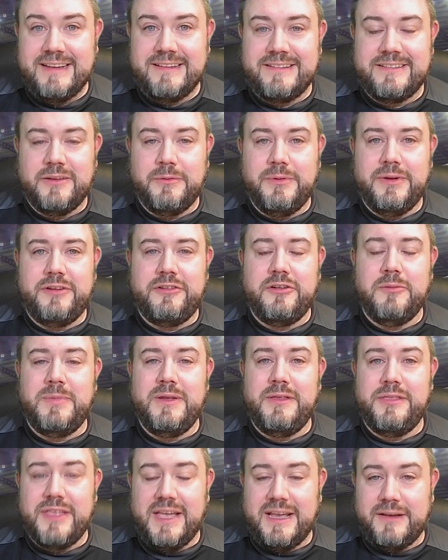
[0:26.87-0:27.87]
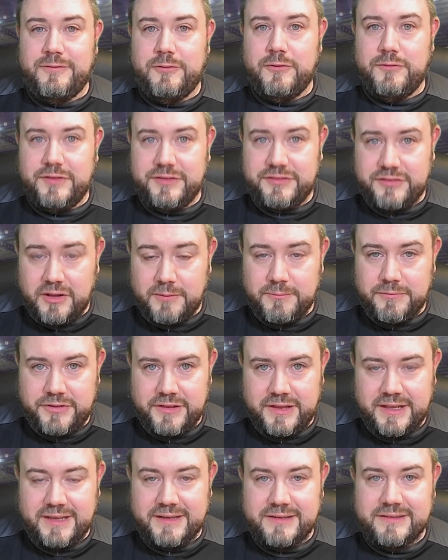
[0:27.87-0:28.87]
so we should be thankful for some
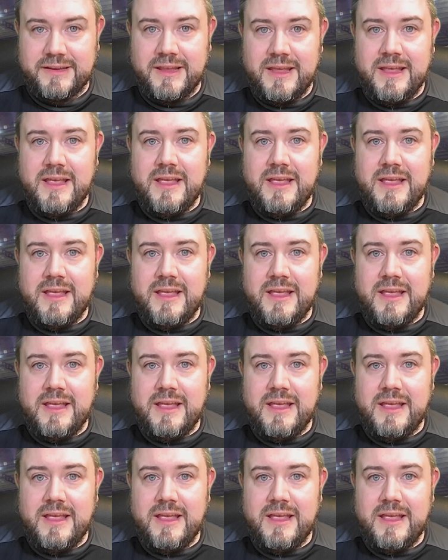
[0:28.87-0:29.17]
things.